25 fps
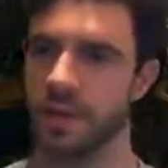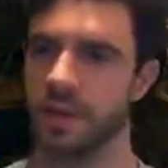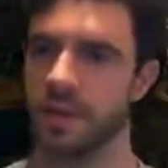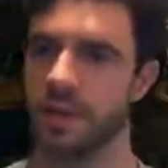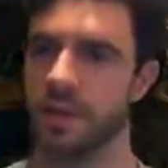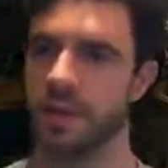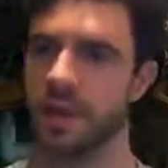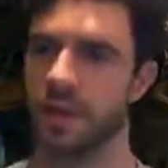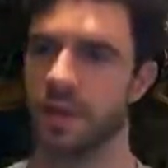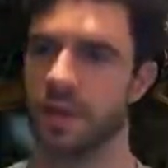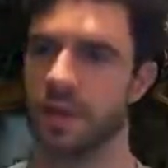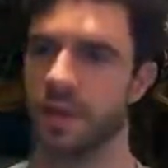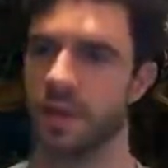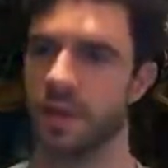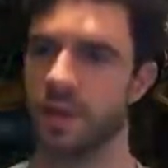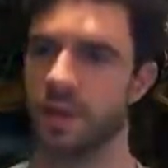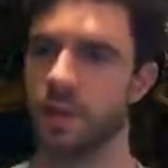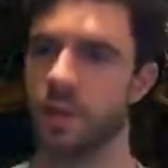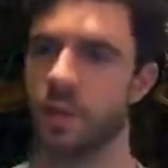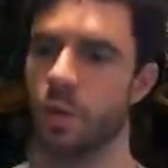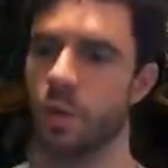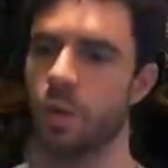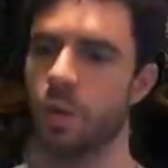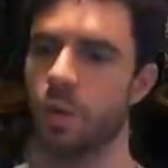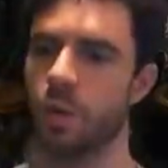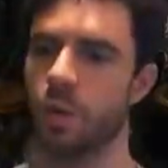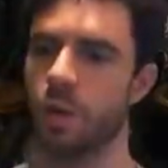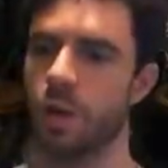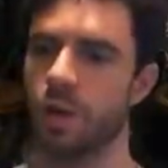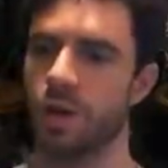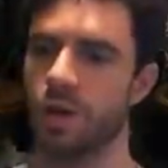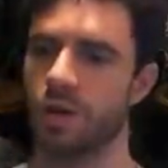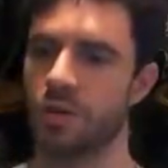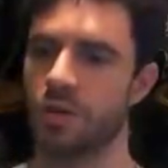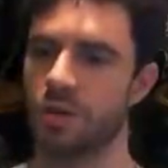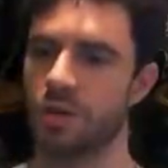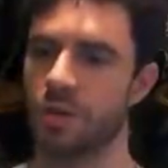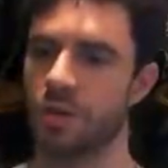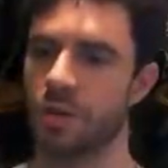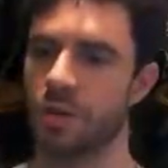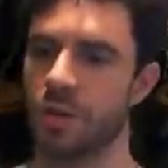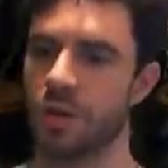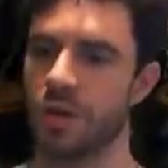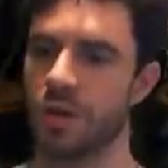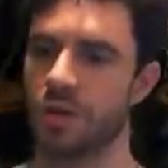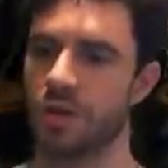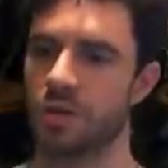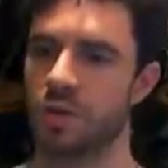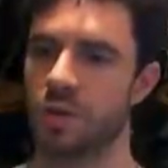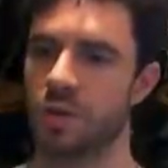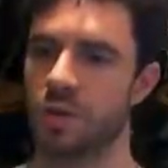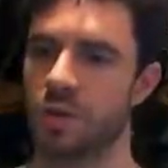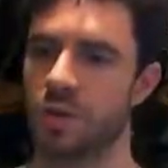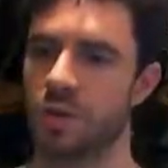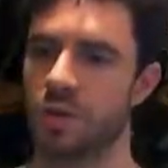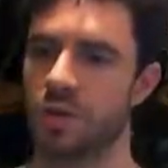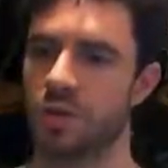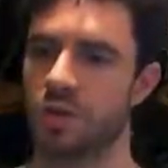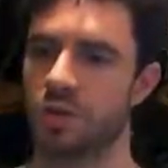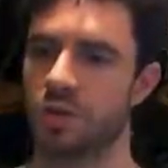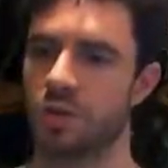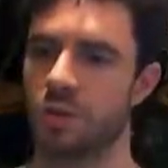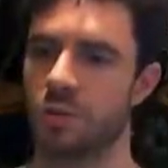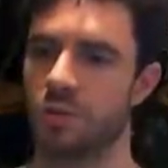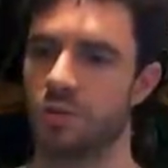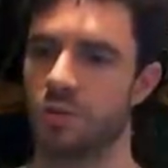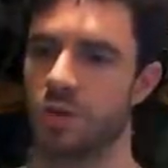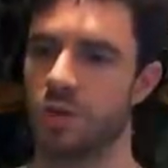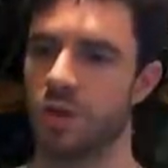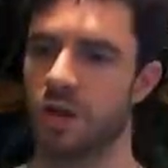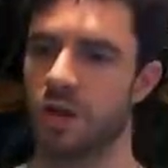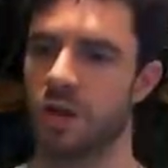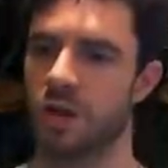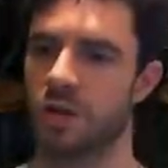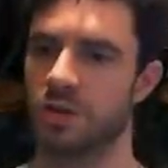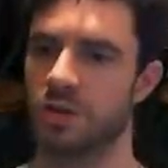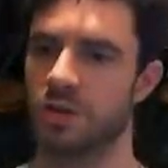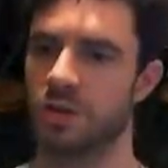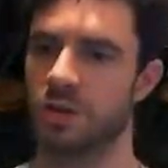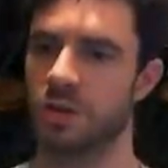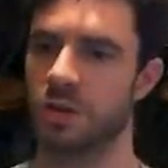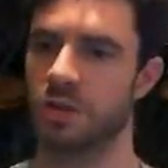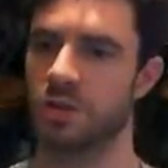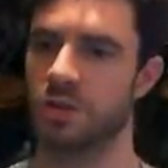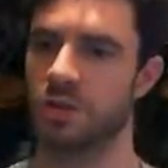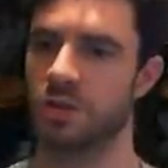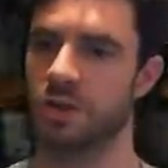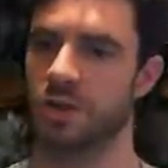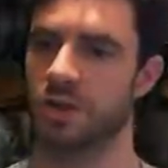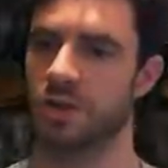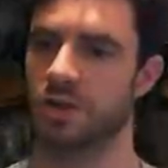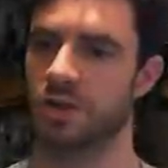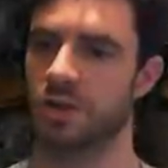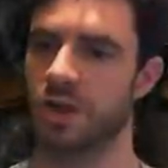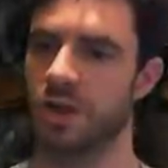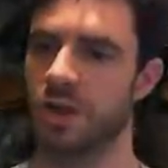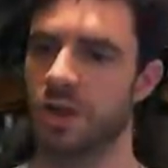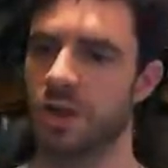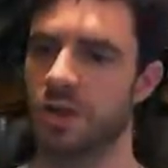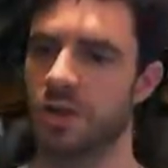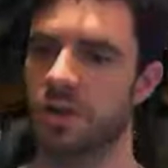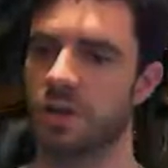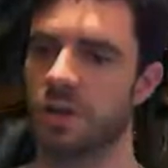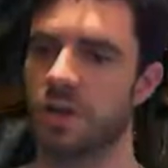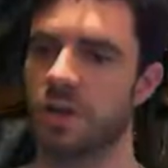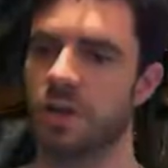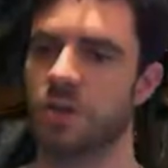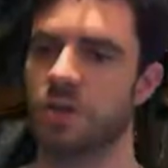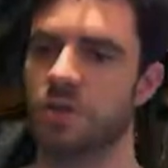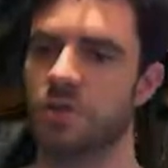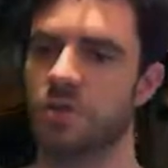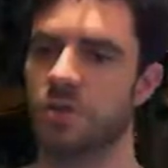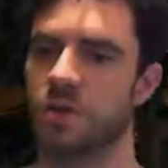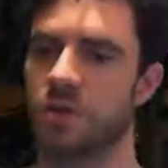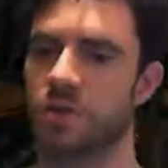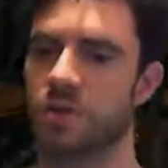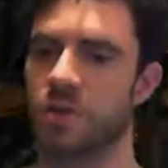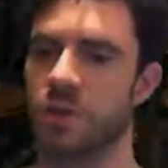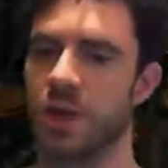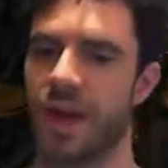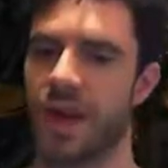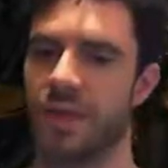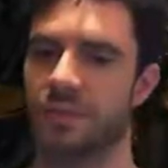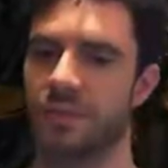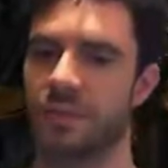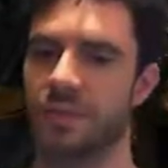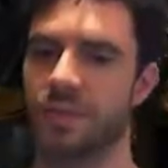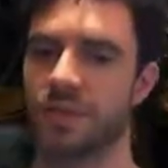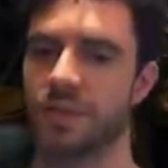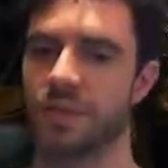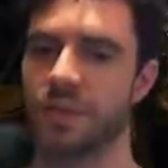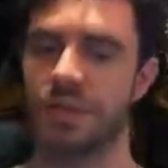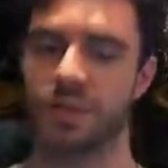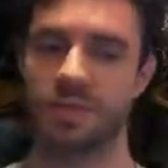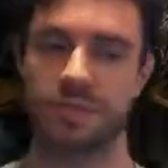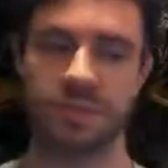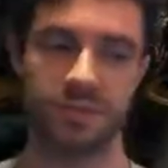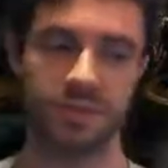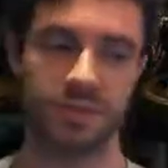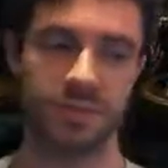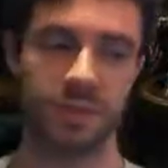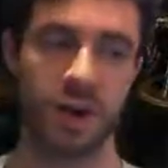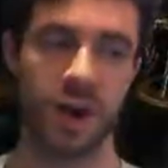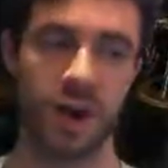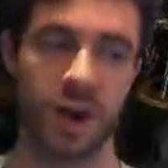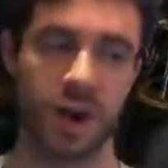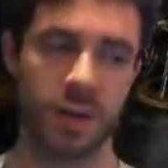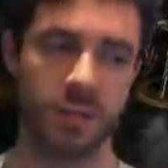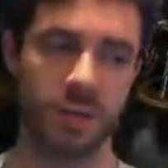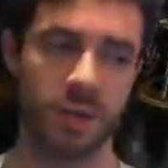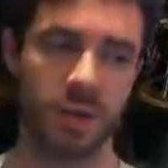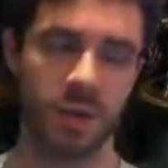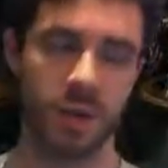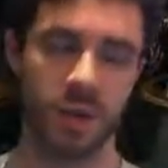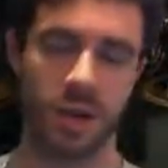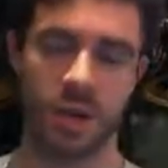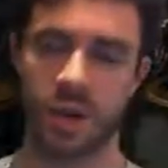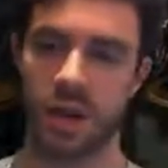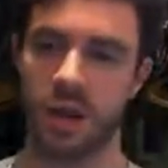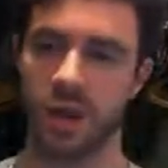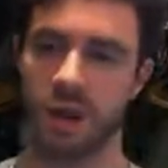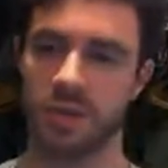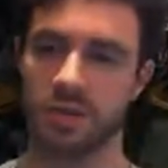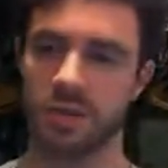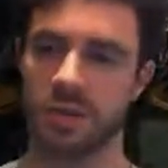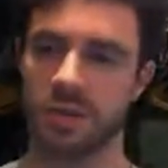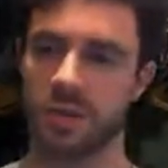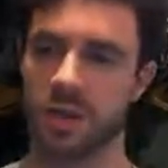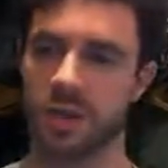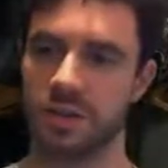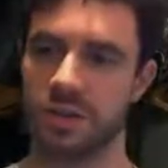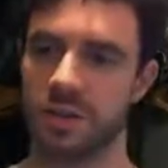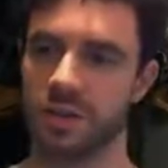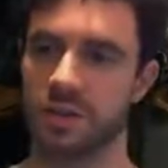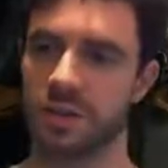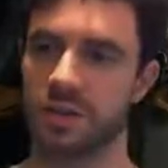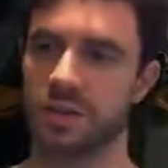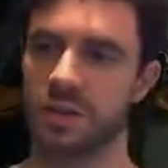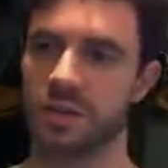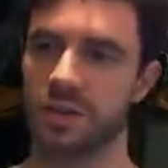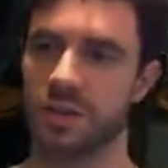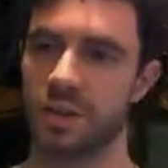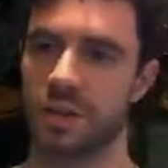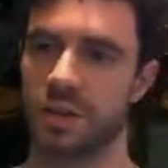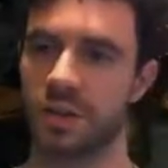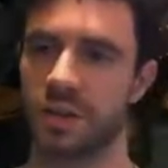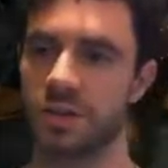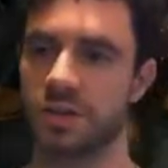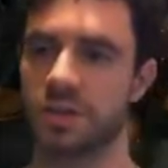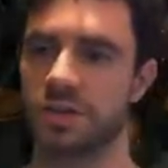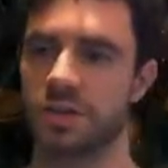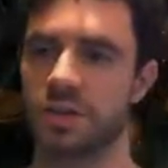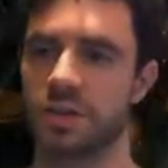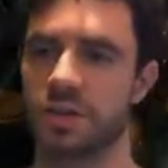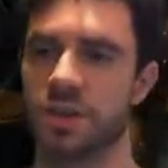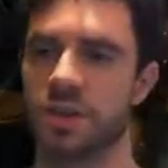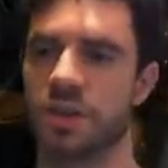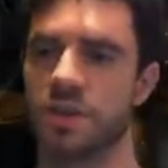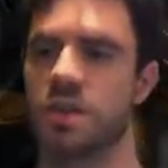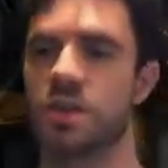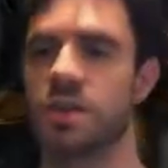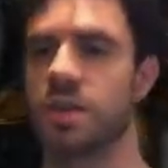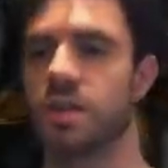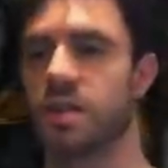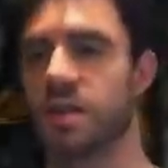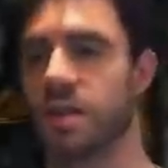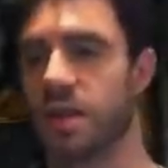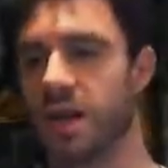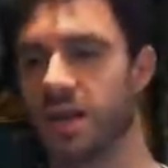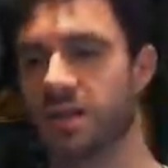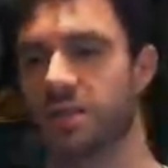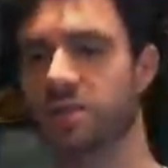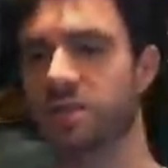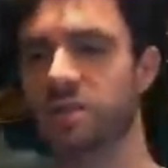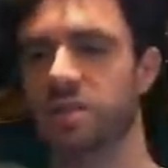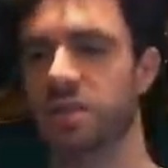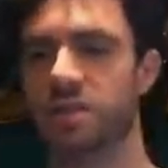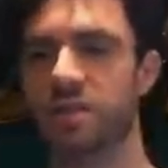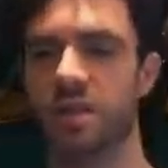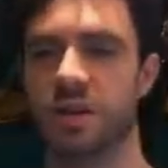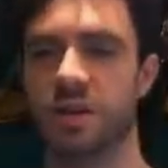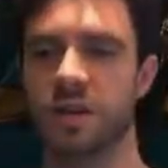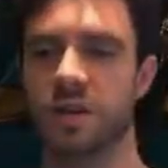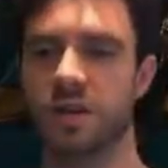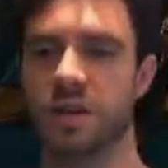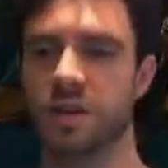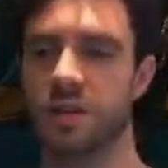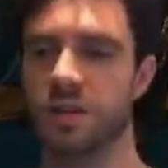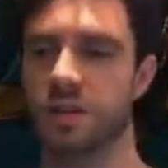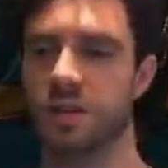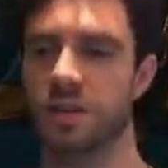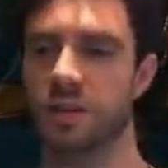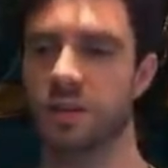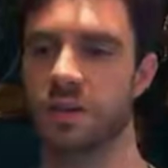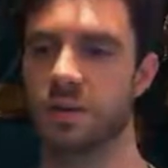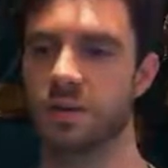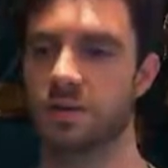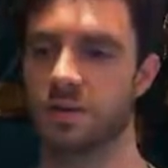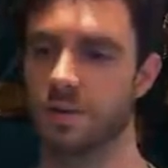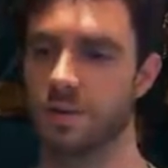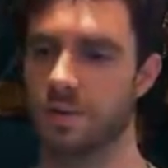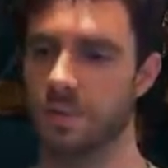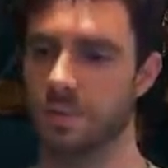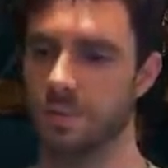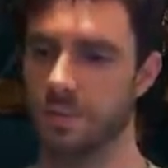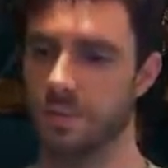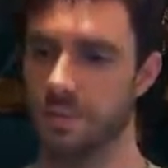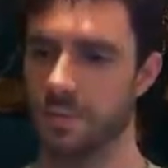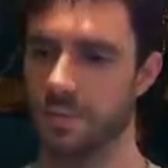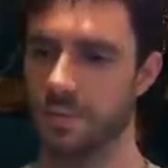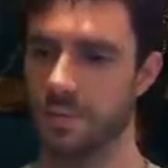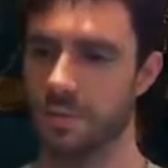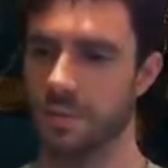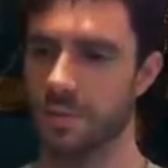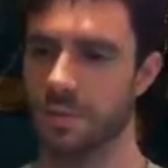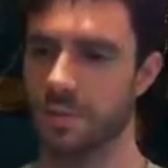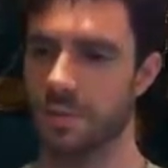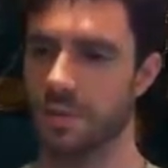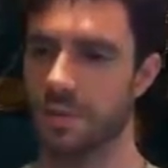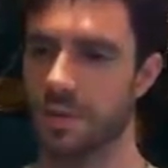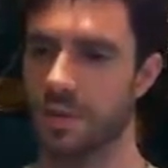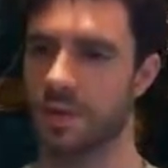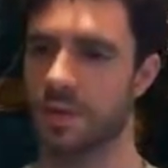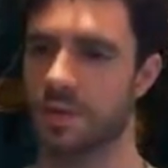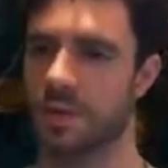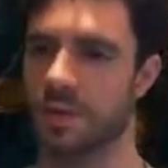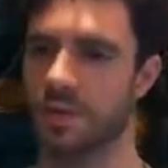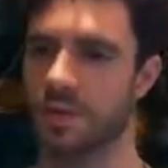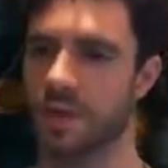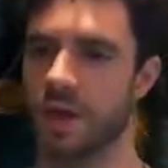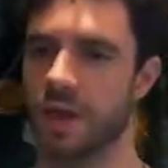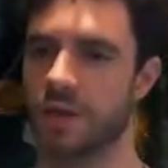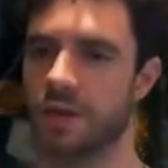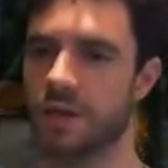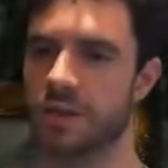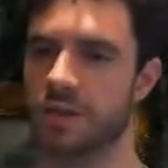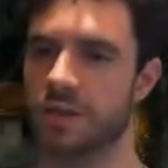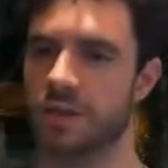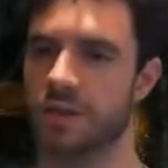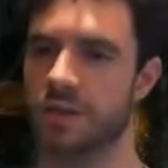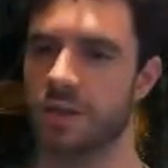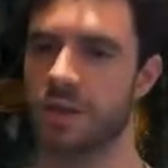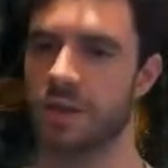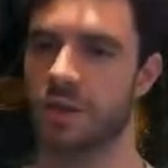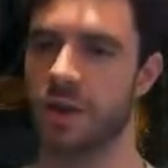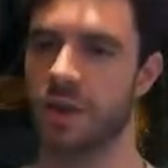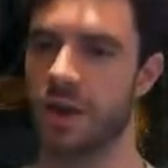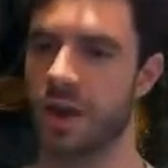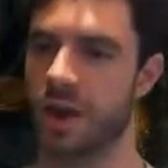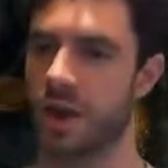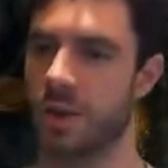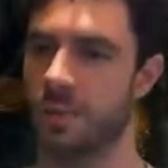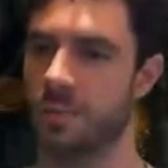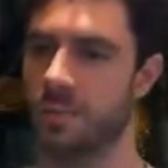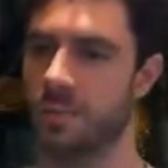Now he always, always, always drops a large Titanite shard. So if you ever need to farm large Titanite shards, that's the guy that you go to. That is the guy.